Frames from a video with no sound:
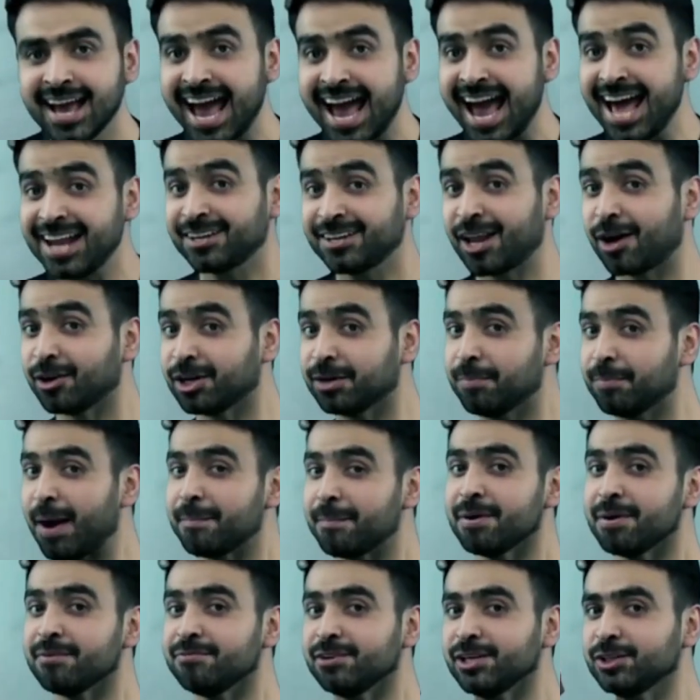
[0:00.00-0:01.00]
Now
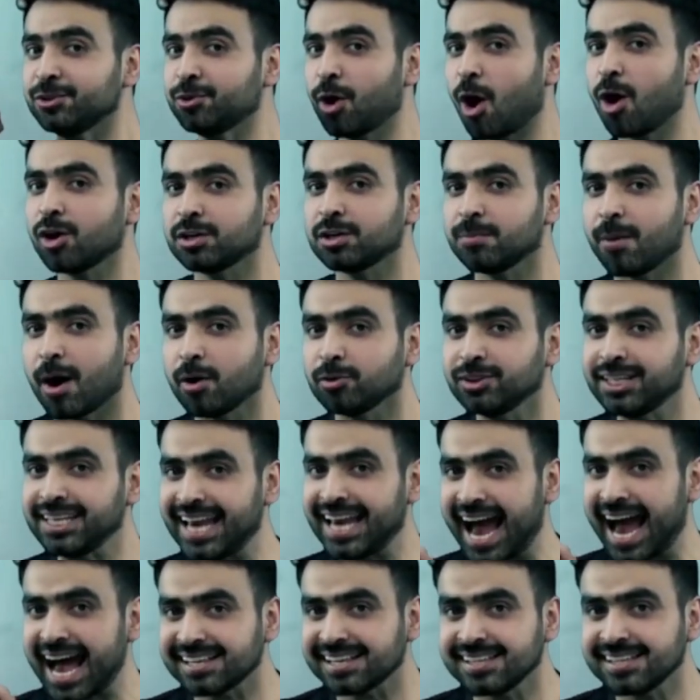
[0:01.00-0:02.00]
remember we talked about the
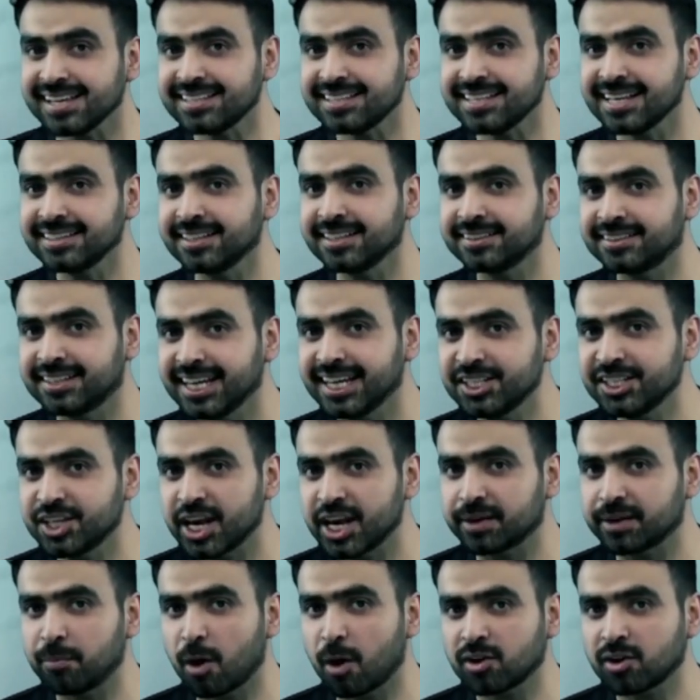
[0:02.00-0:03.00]
assets and the 3
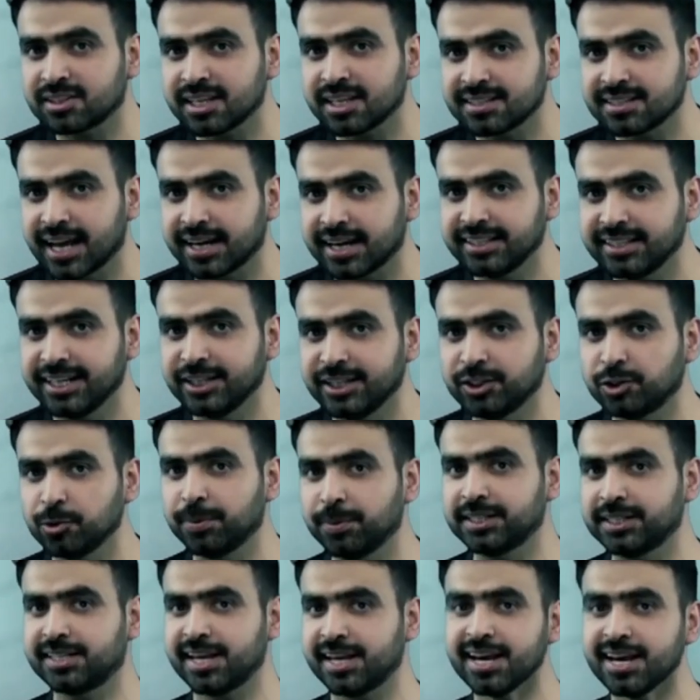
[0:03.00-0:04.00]
check boxes that need to be
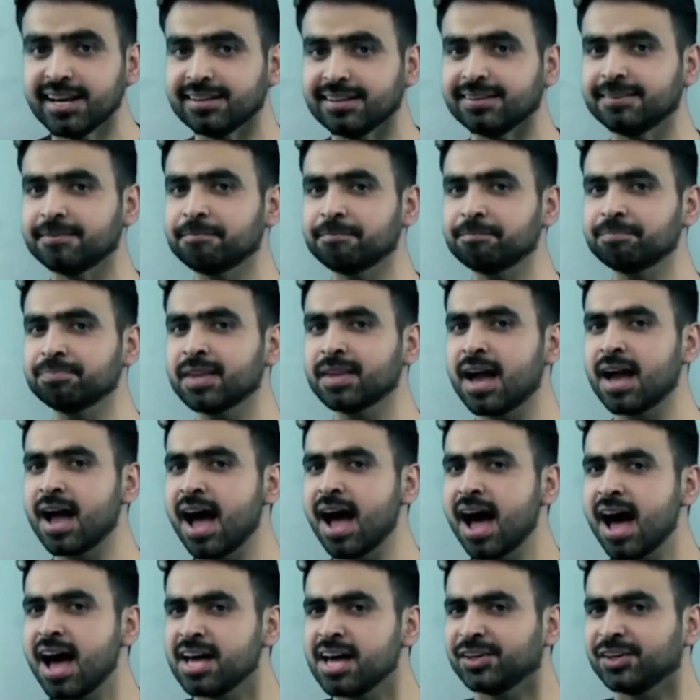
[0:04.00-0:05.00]
ticked?
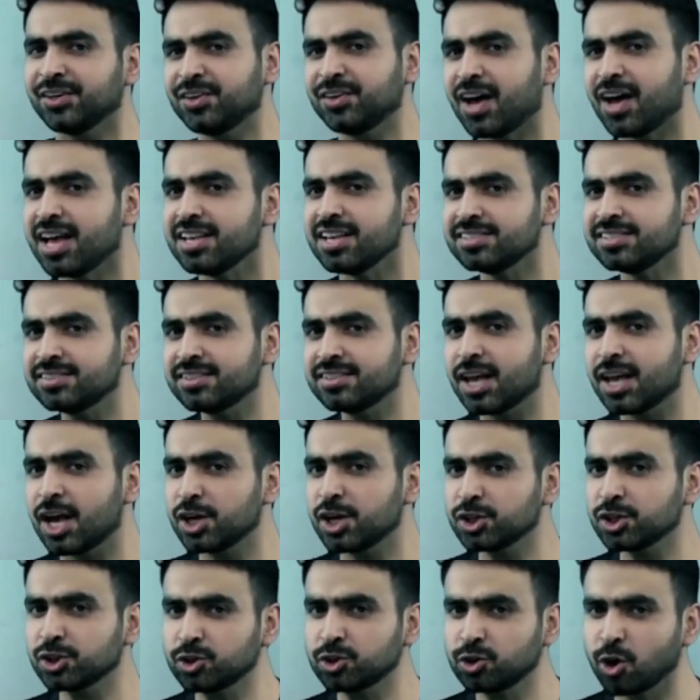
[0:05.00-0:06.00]
Does
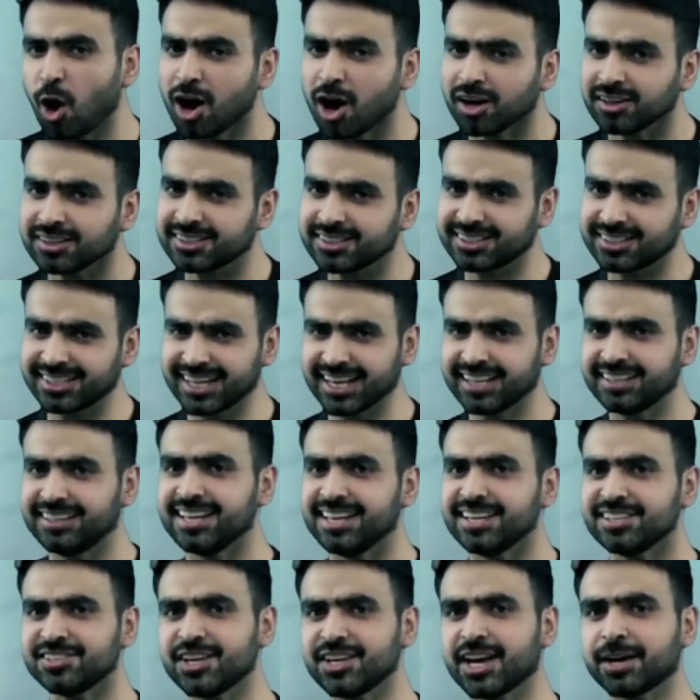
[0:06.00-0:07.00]
stock tick
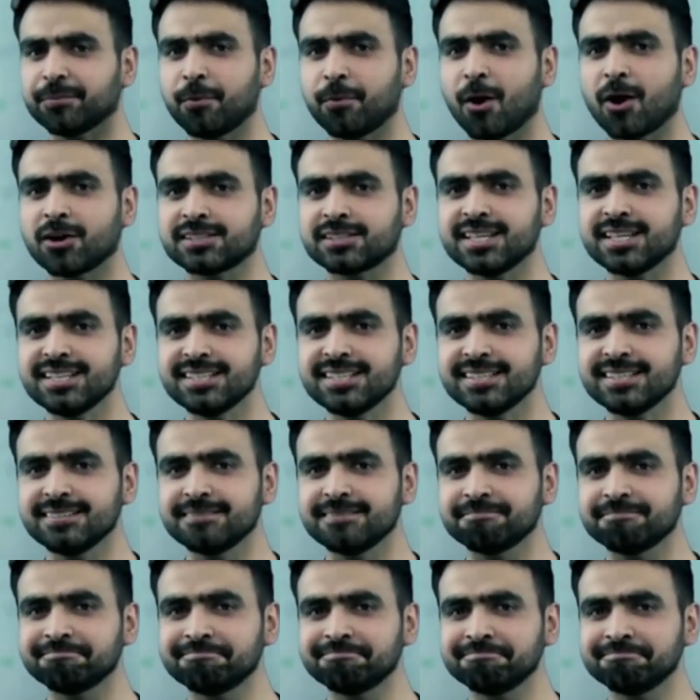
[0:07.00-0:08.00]
these check boxes?
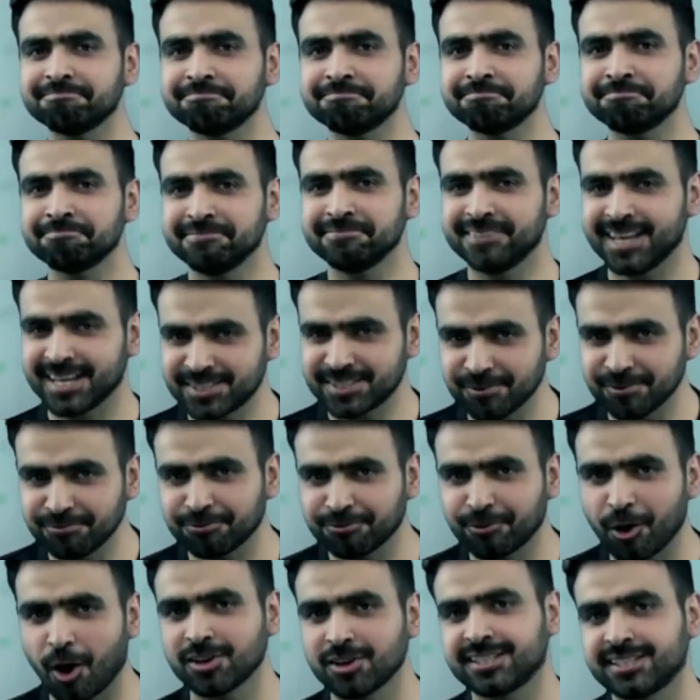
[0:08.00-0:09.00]
Yes, of
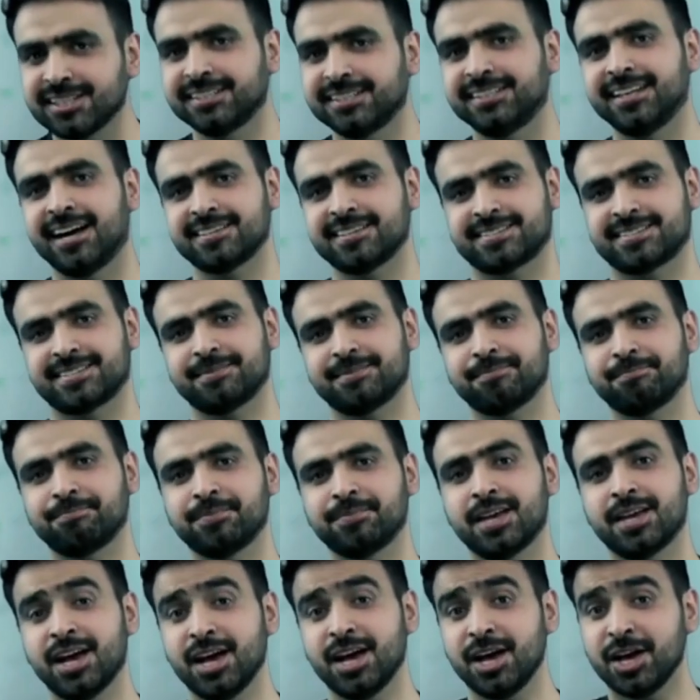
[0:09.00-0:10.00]
course it does.
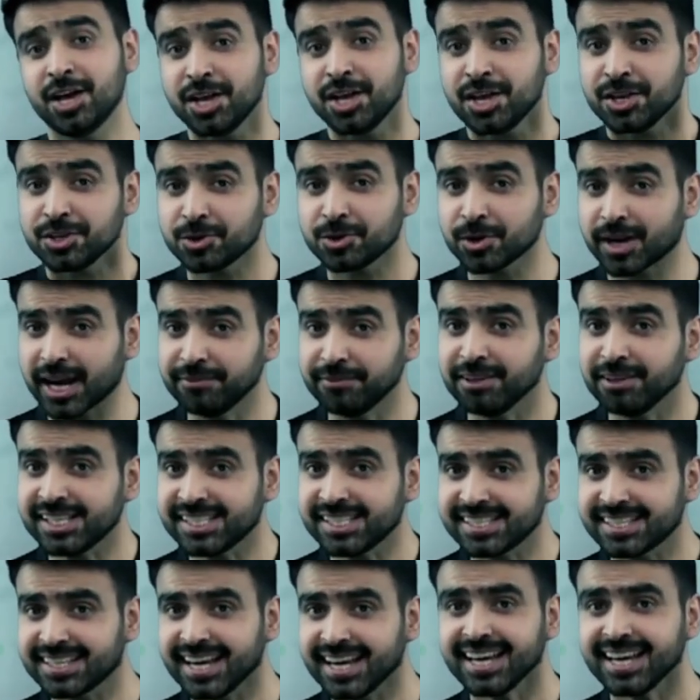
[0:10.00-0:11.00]
So can we
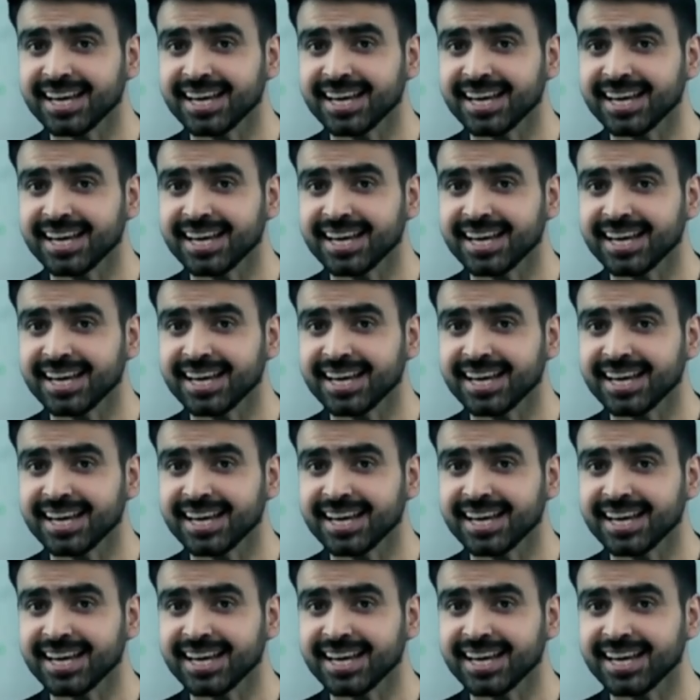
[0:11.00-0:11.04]
say